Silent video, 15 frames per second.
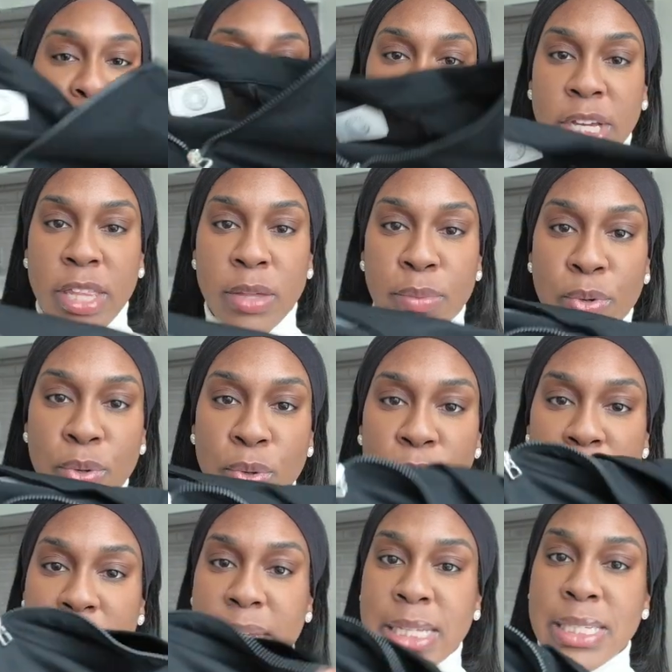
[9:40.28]

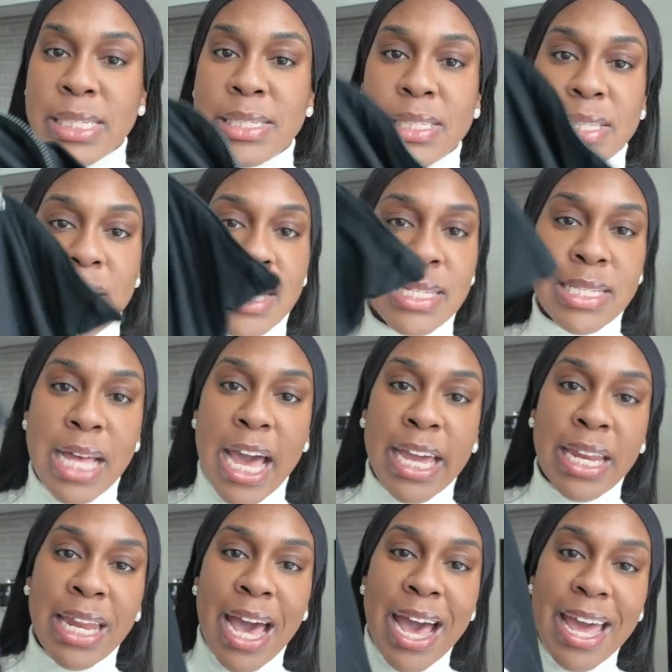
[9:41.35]
breathable. It's like
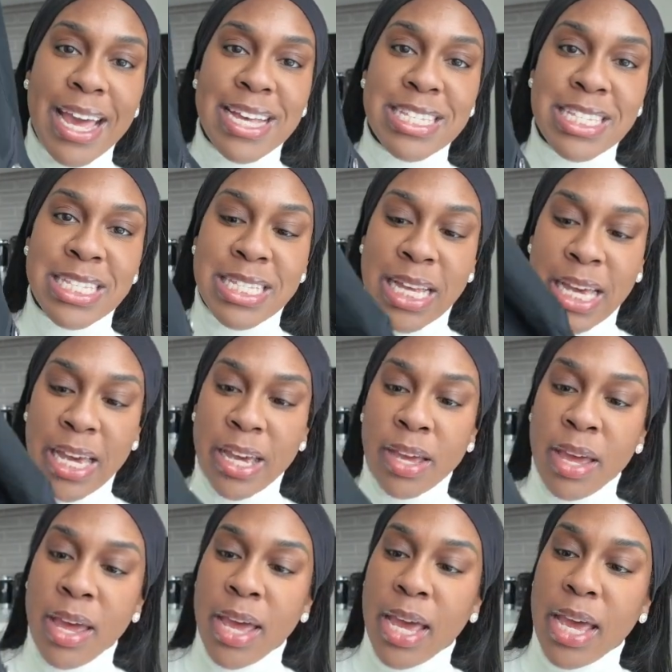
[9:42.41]
not as thick.
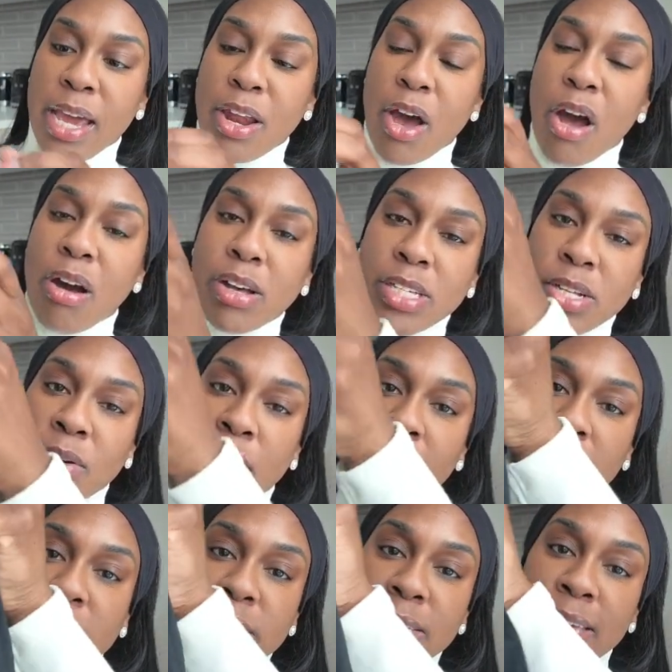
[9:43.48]
And also,
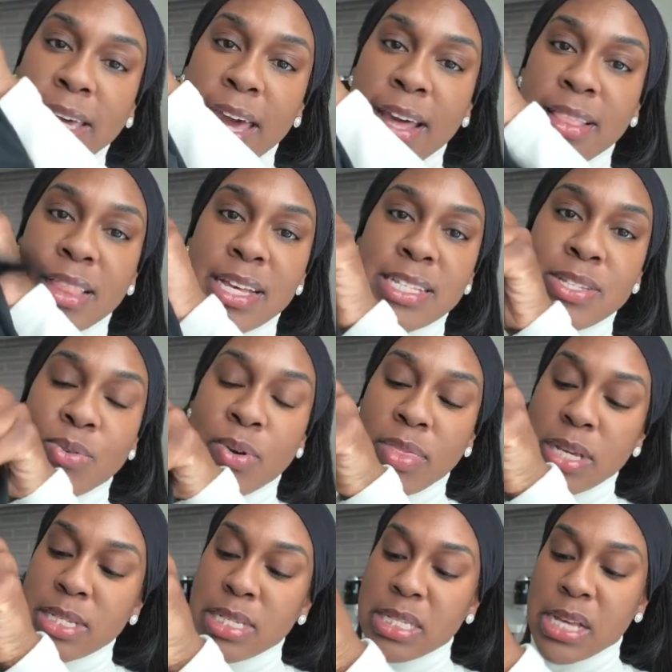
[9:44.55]
guys, look at this on
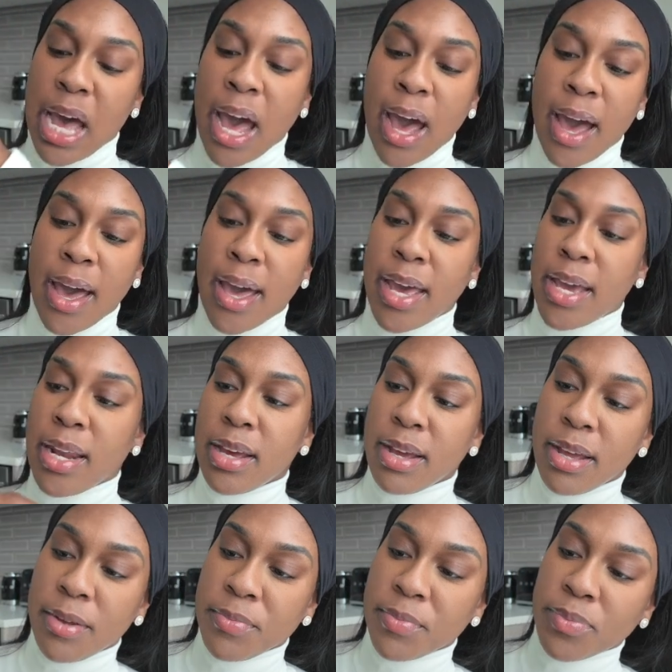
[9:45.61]
the side.
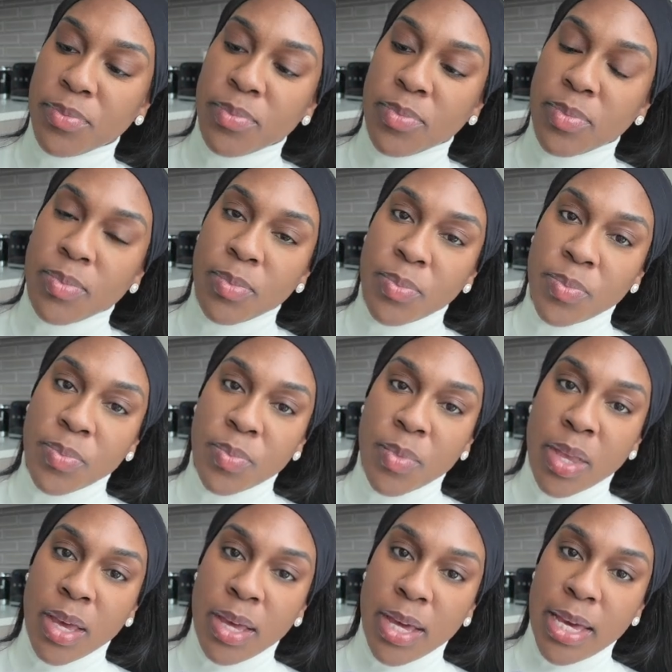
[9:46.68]

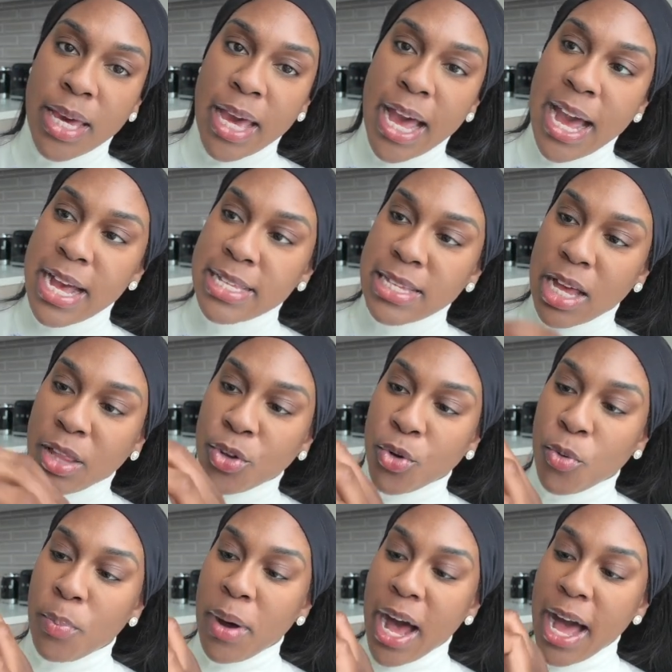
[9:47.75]
It has a
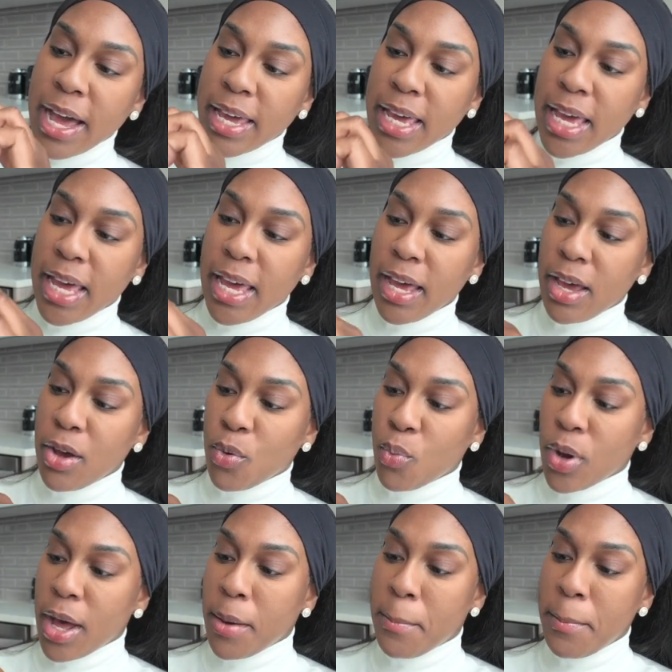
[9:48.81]
little pocket
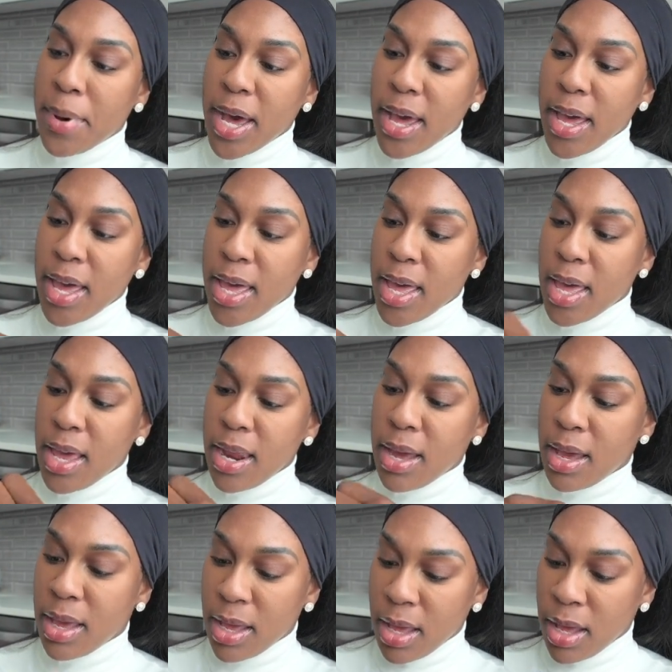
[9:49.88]
with a button.